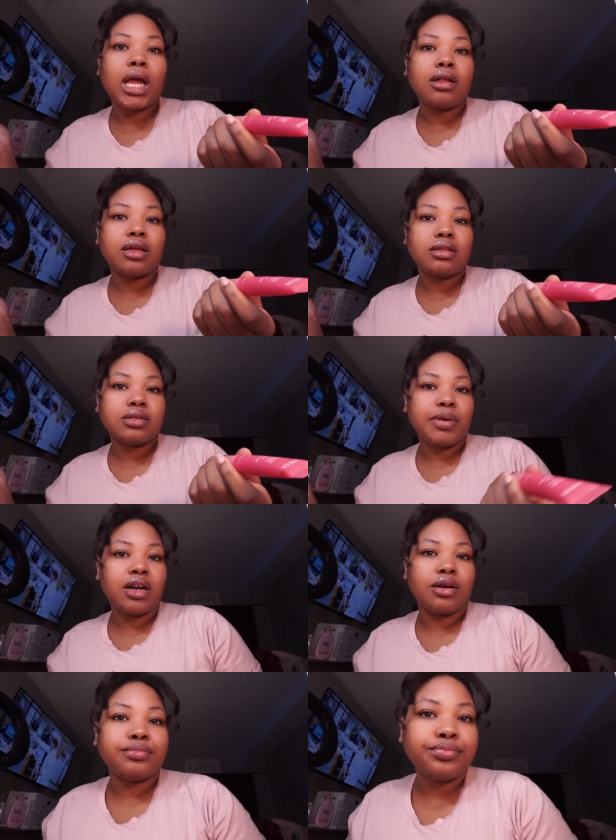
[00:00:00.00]
I like this
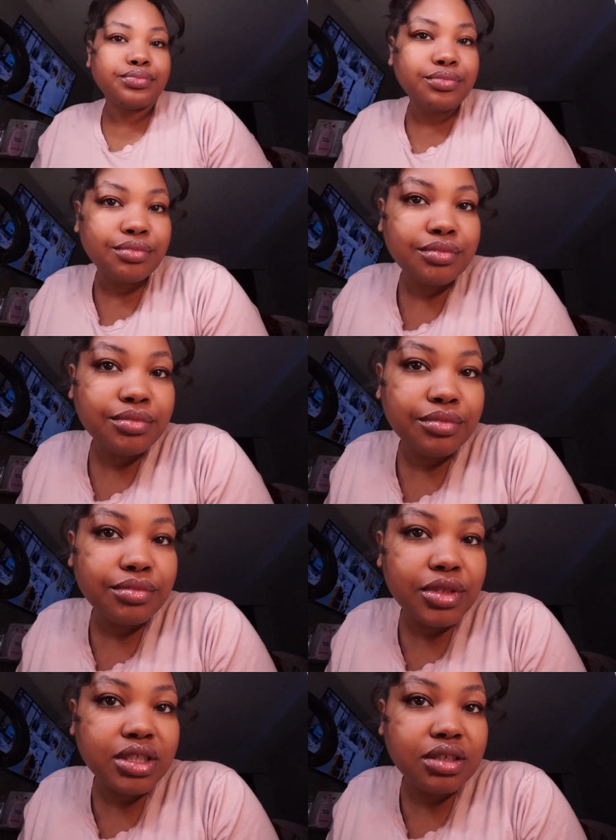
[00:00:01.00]
better.
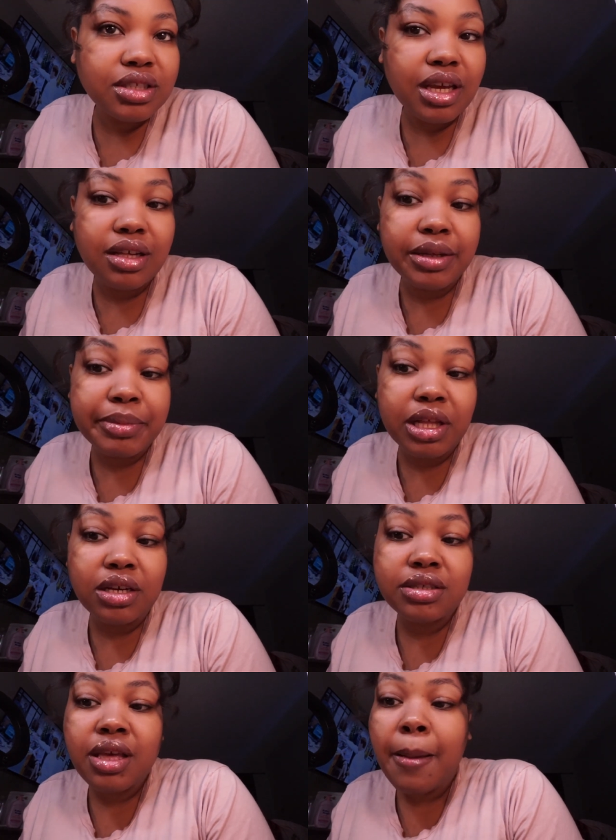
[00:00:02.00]
This looks like a lip
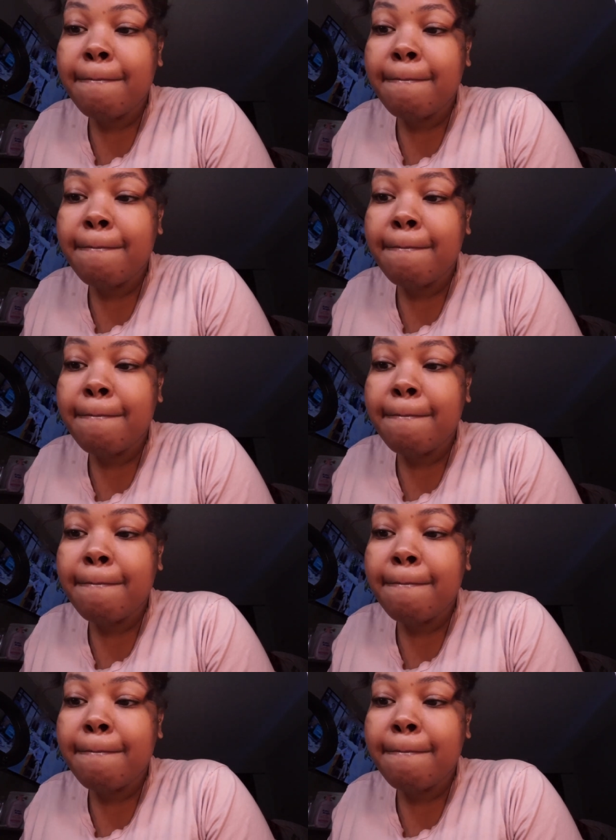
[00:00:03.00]
gloss.